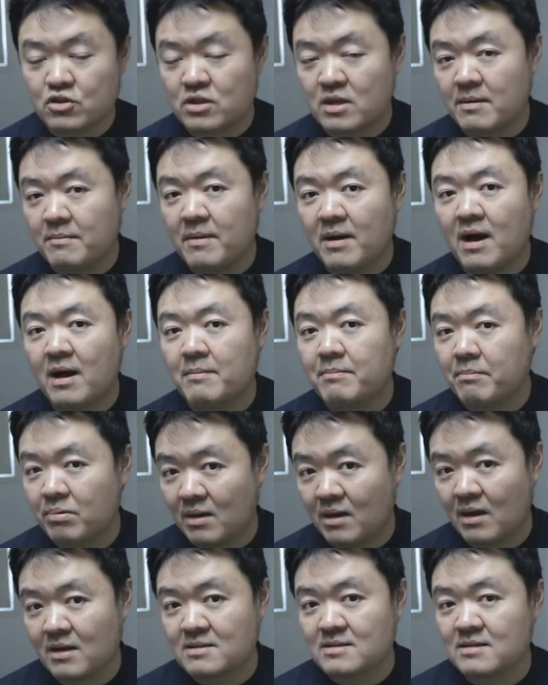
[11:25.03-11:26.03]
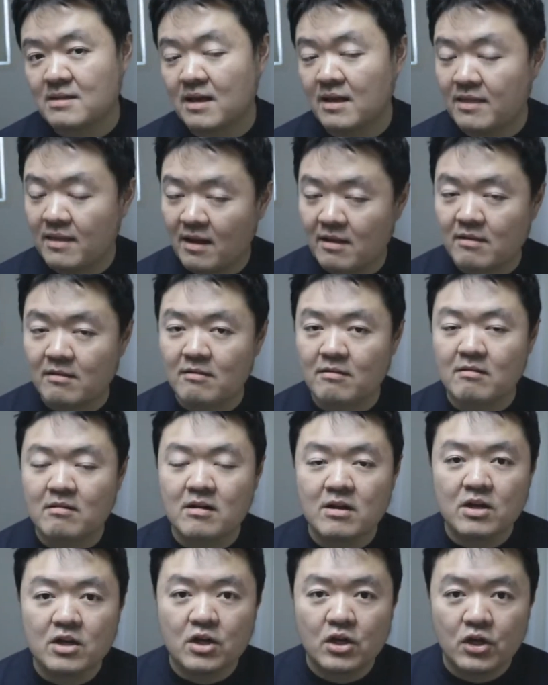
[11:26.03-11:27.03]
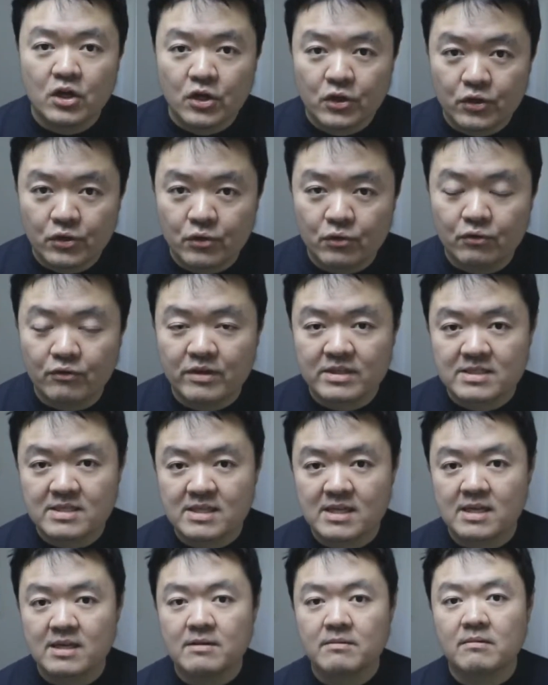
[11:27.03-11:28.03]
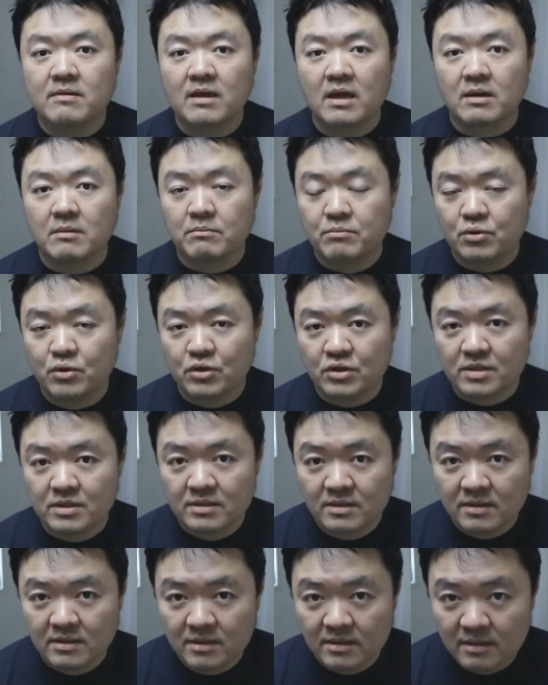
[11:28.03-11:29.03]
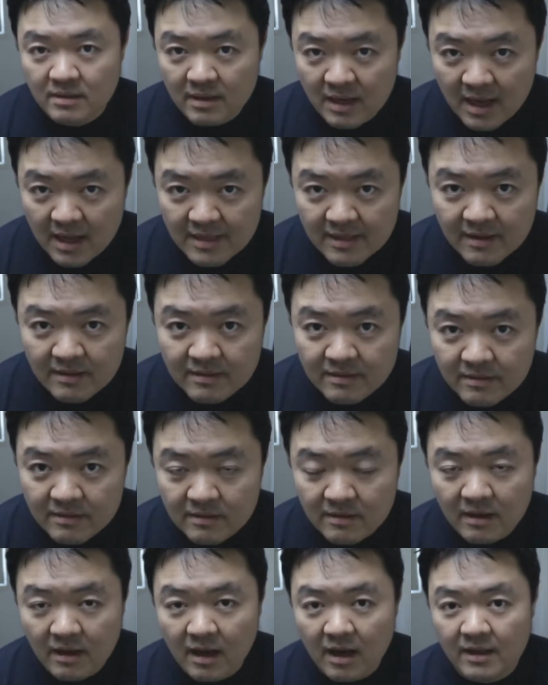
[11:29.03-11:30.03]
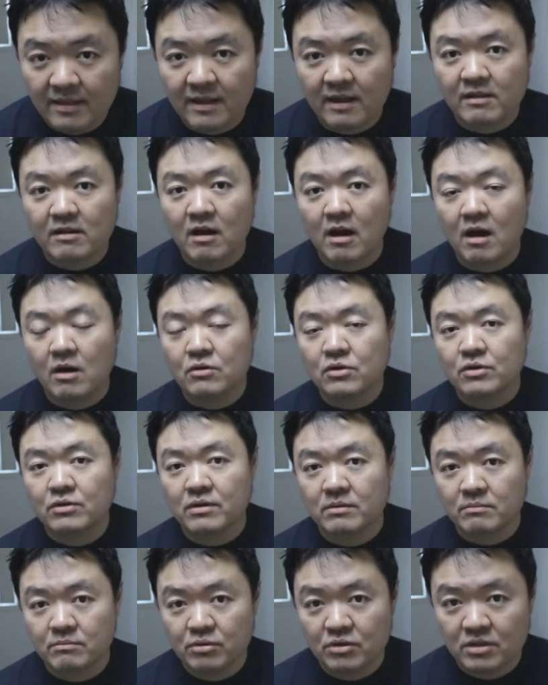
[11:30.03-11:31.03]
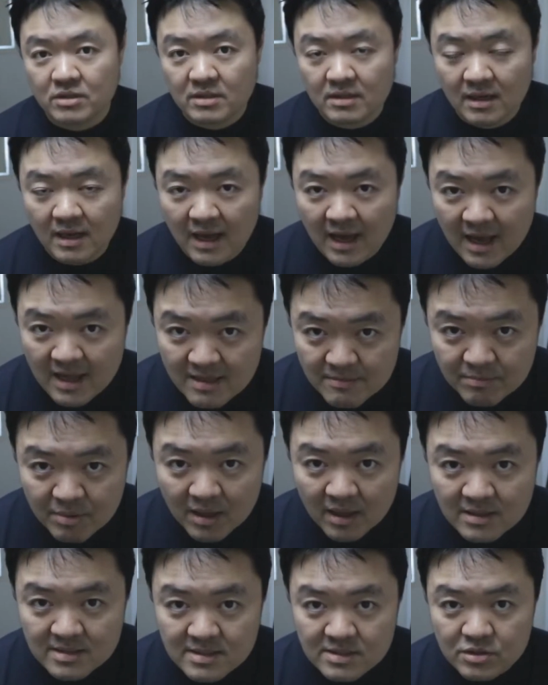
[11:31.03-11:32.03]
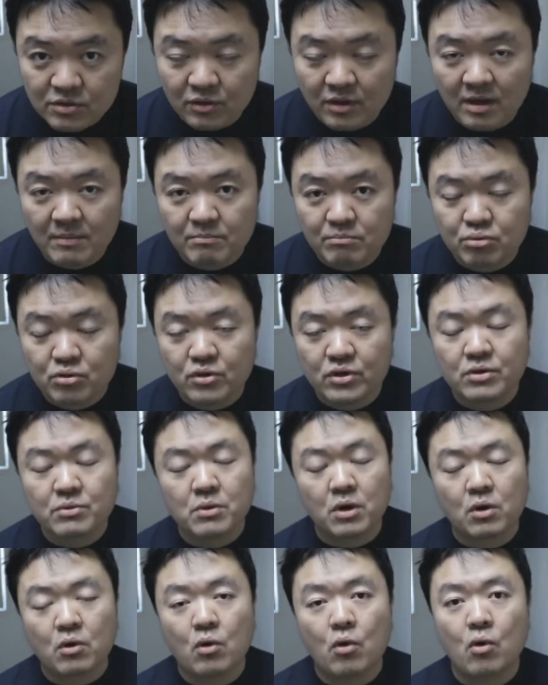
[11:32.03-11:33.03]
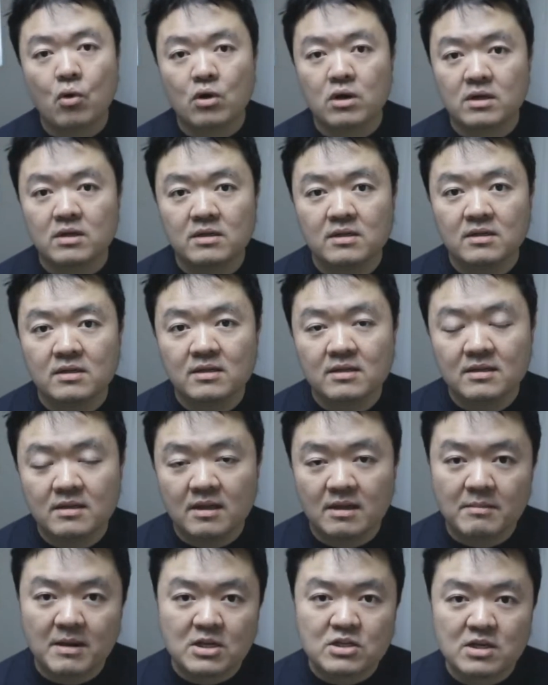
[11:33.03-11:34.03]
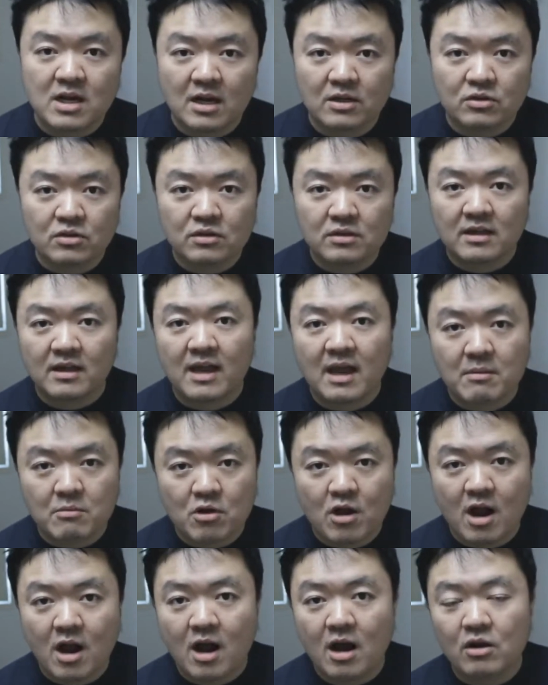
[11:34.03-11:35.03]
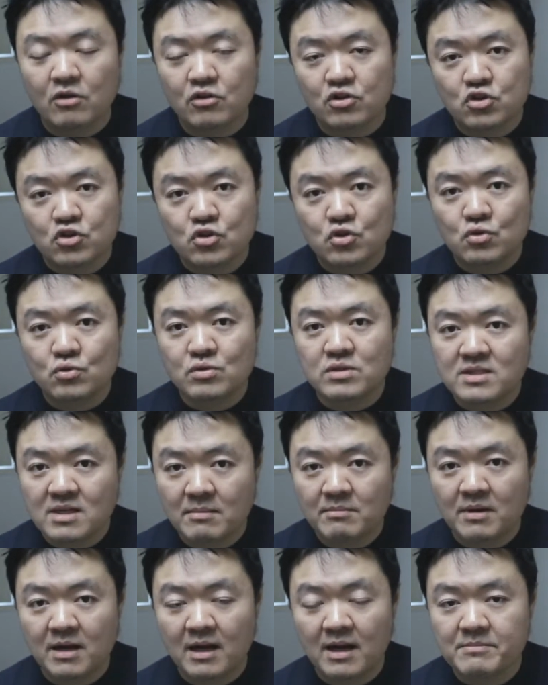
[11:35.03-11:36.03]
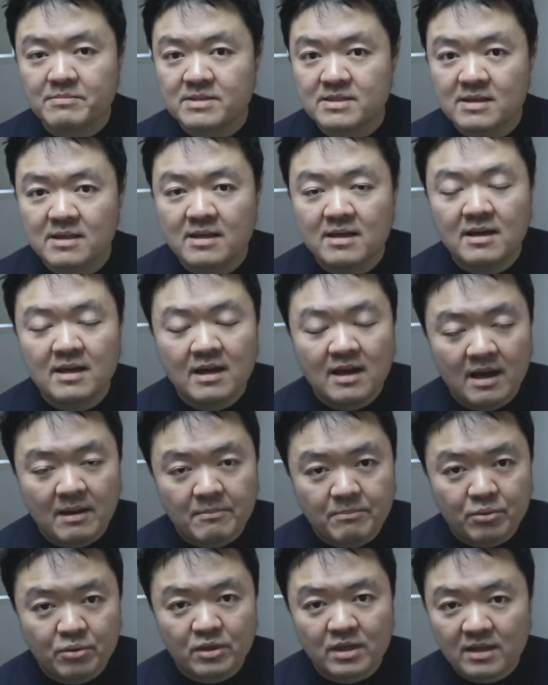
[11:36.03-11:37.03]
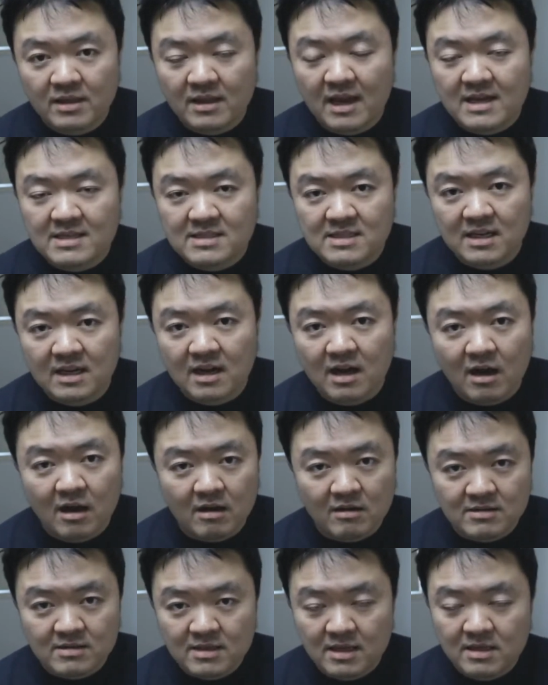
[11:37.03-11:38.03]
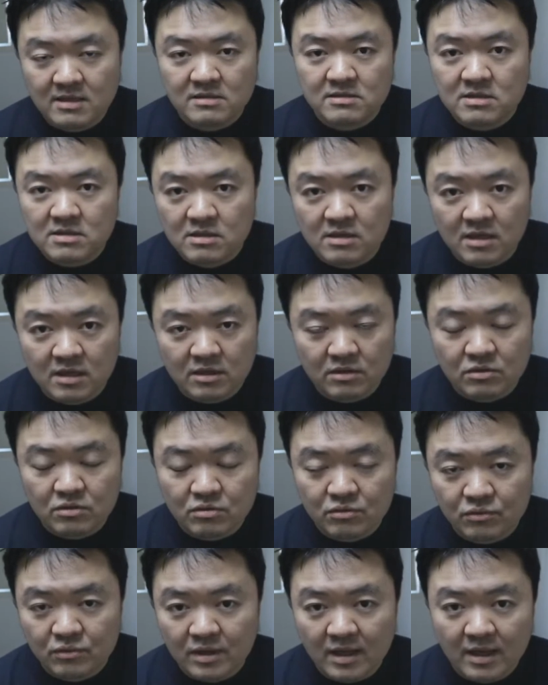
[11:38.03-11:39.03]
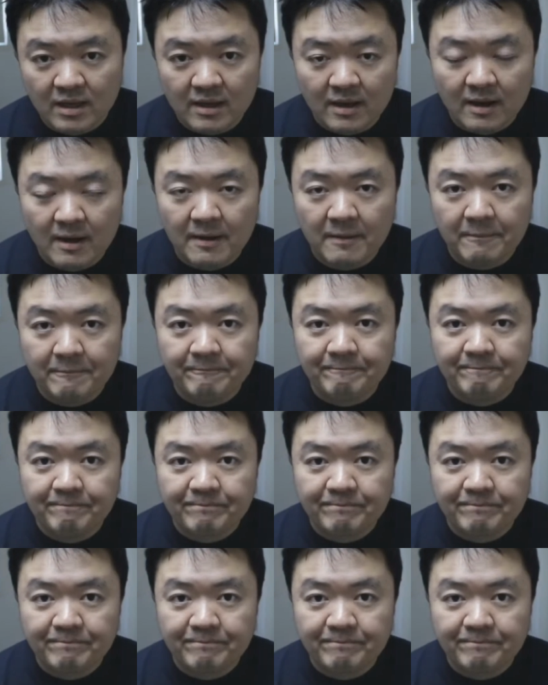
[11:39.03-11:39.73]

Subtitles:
HDMI plus another UVC input, and then another audio input, and plus you can pre-record. Imagine I took the camera out, shoot some clips, and put in the SD card, insert into the